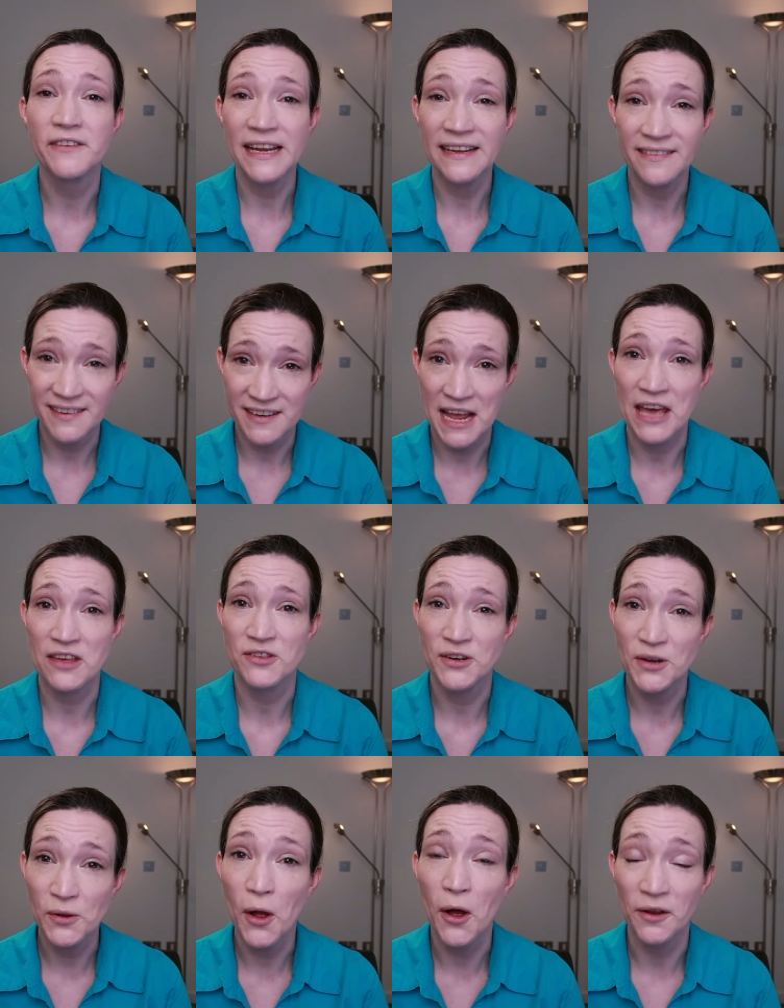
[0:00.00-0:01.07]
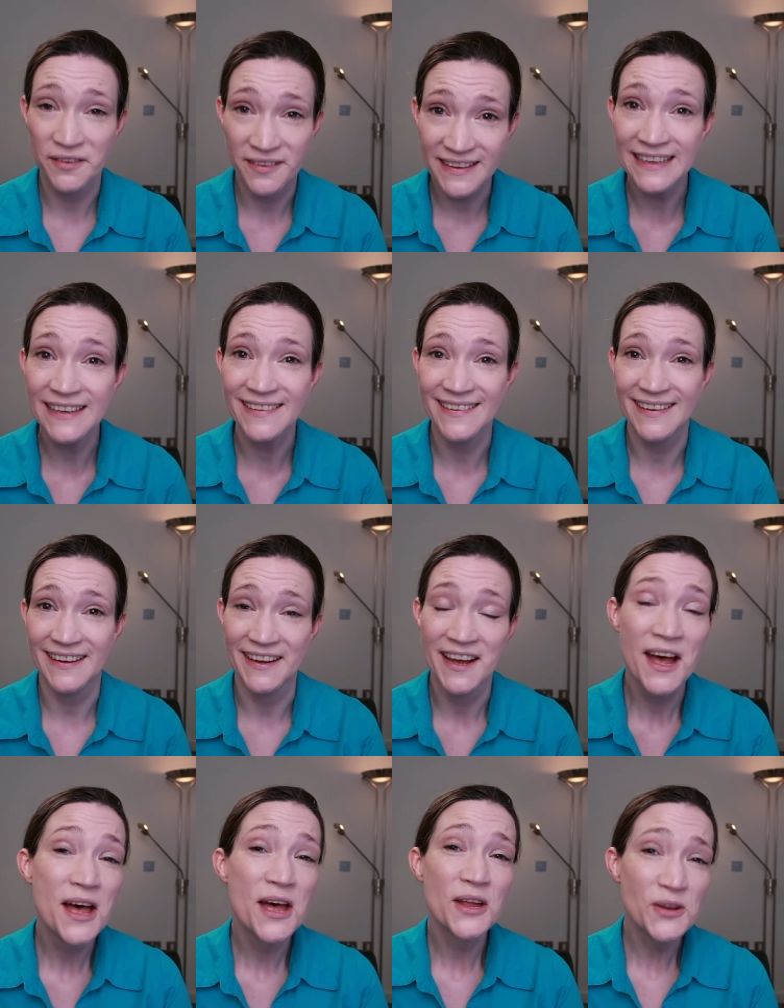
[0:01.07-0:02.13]
of international hostility
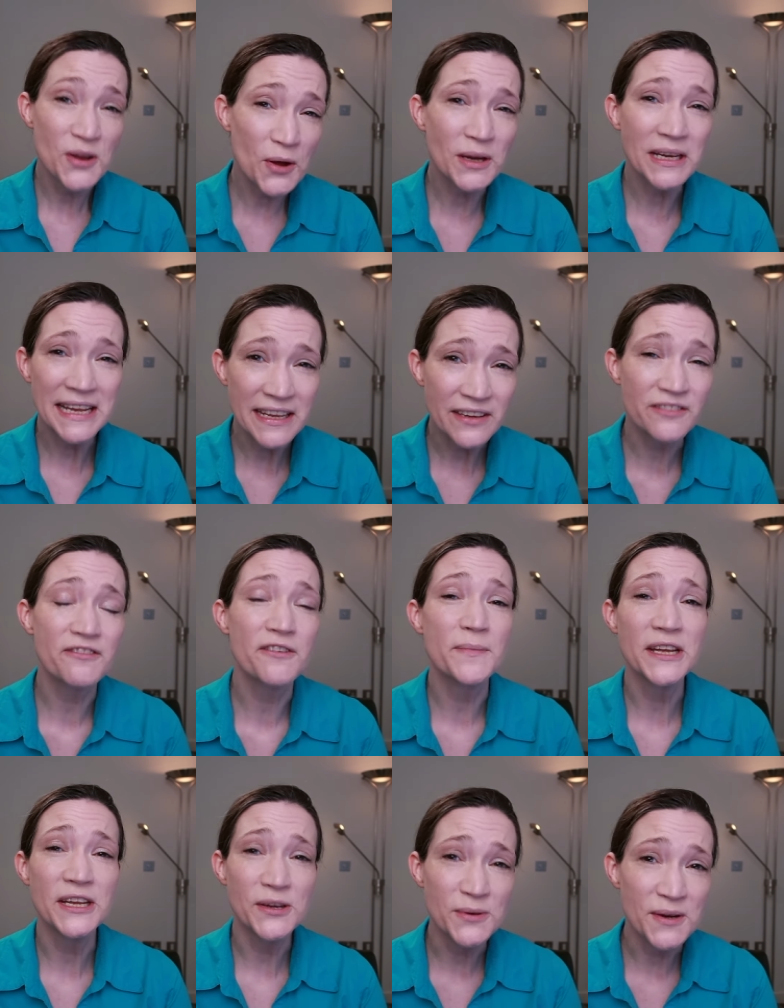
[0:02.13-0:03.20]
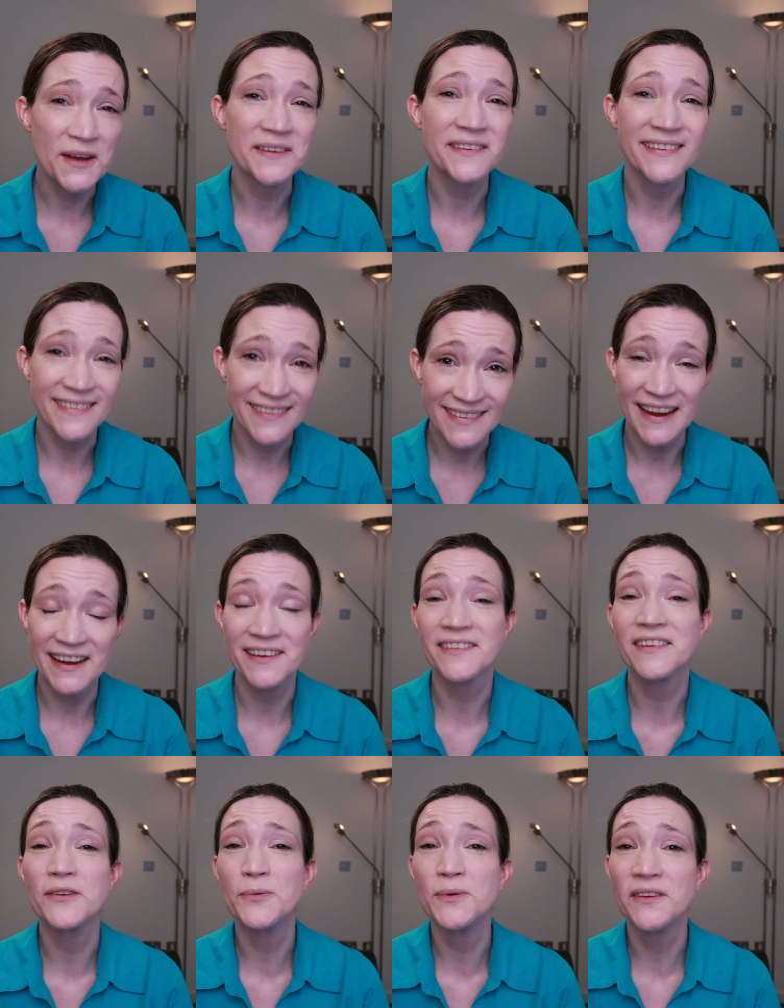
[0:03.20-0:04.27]
not least from the United
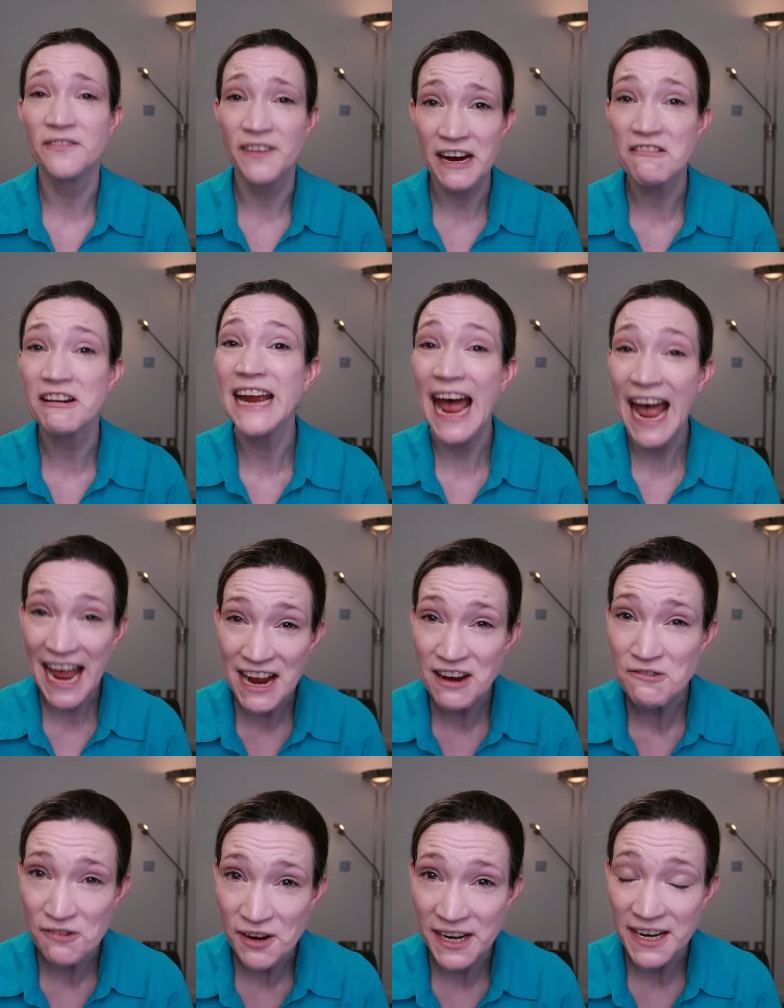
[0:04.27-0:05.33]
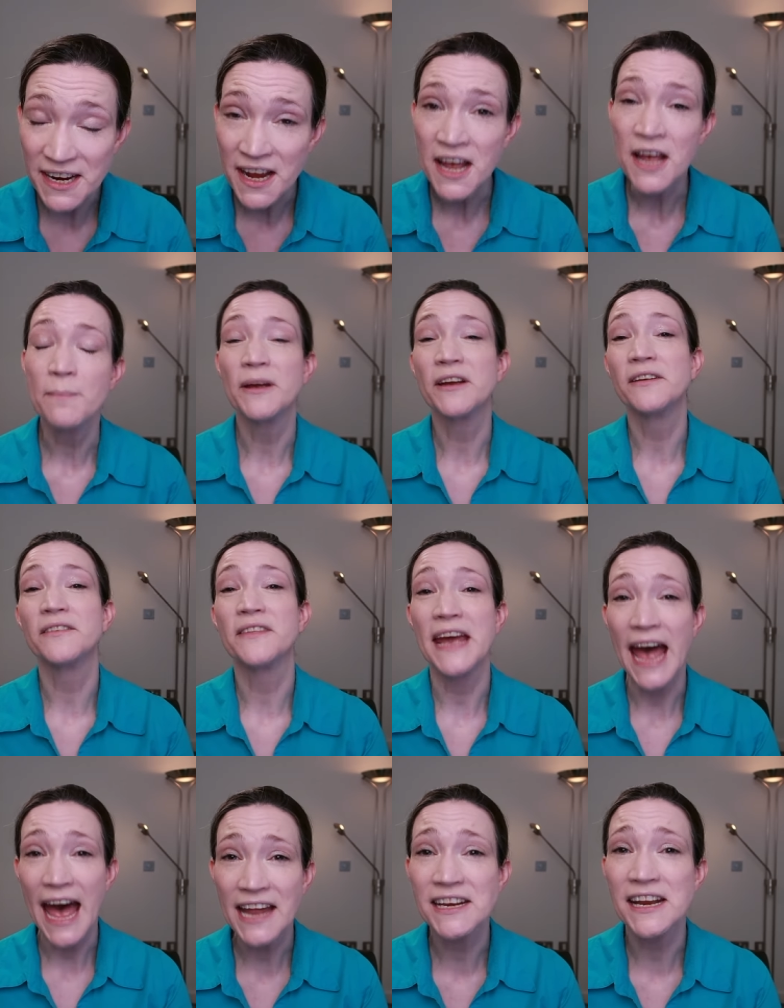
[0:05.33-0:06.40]
States, who was very angry because they
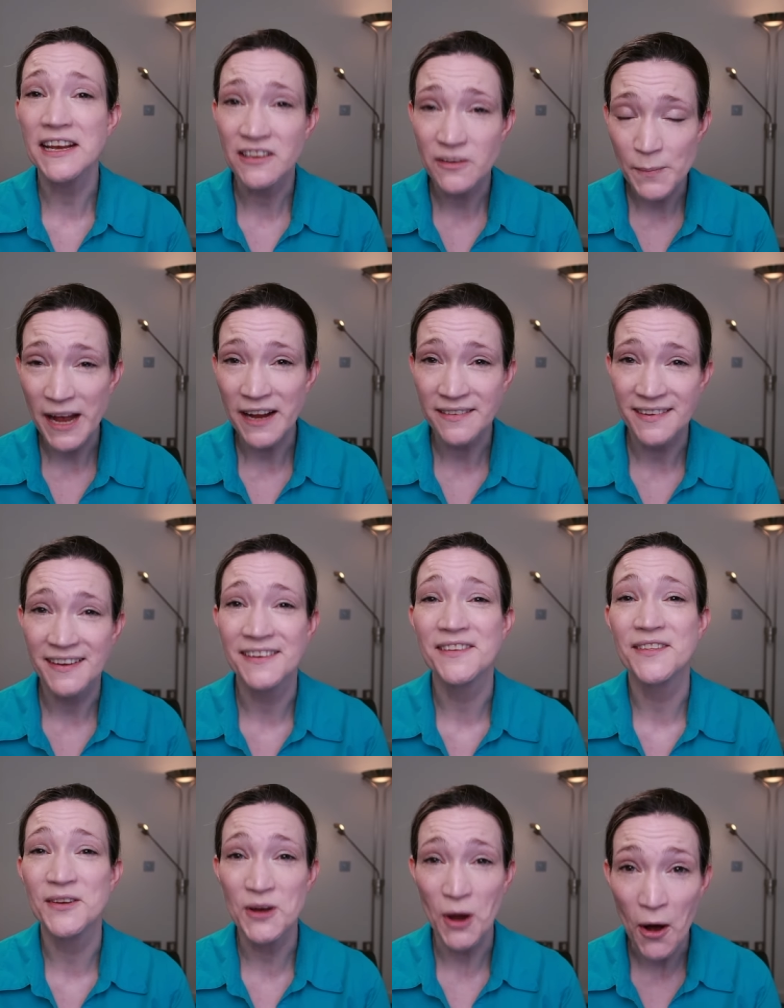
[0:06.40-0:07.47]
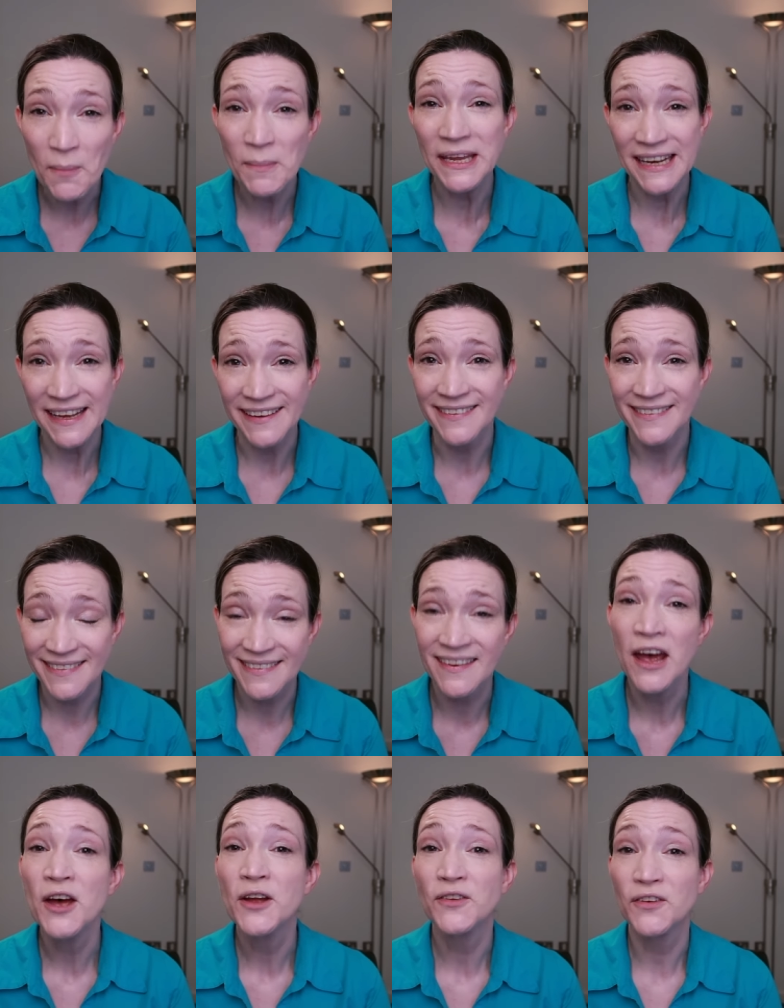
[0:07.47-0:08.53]
hadn't expected the communists
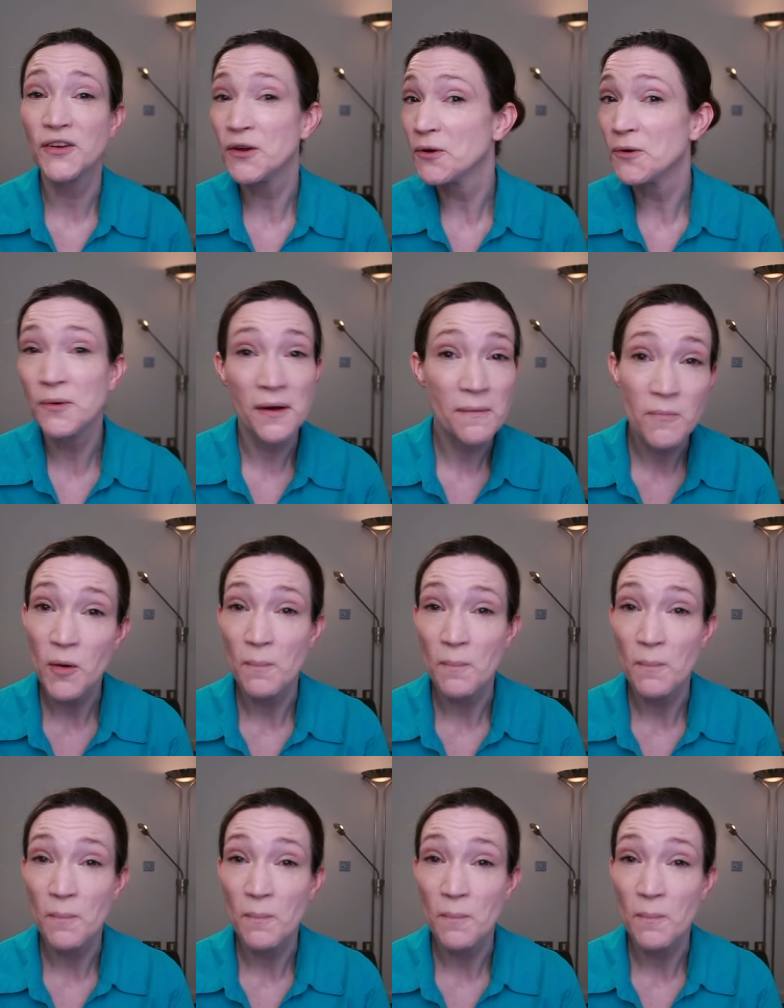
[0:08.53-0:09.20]
to